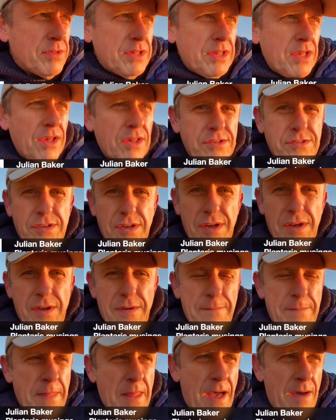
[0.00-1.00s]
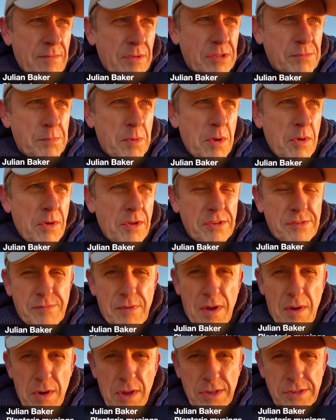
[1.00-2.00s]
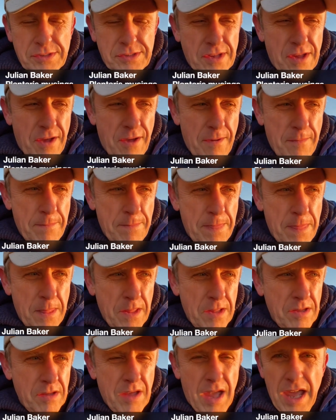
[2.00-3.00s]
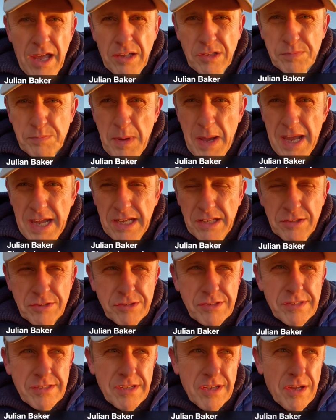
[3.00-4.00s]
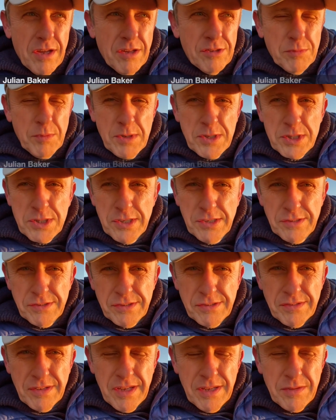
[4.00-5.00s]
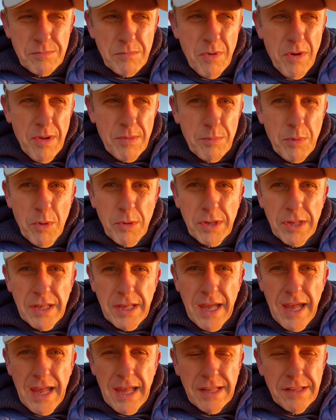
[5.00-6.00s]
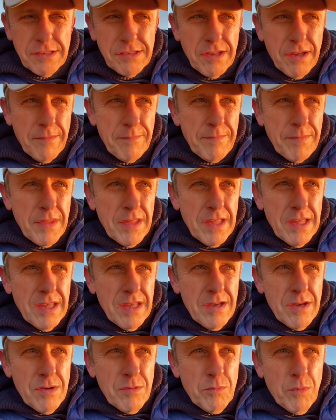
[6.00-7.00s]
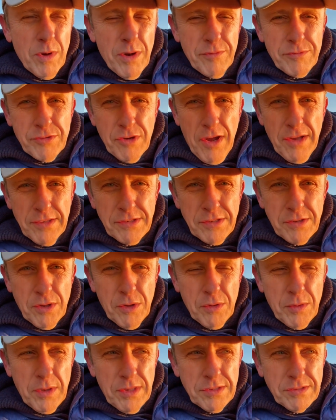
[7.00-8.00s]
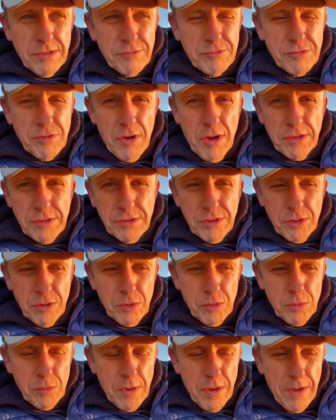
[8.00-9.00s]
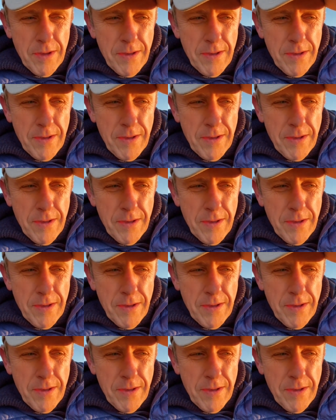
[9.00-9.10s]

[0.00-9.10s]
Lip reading: years, I've experienced various aches, pains, twinges in my body. And what I've tried to do is I've tried to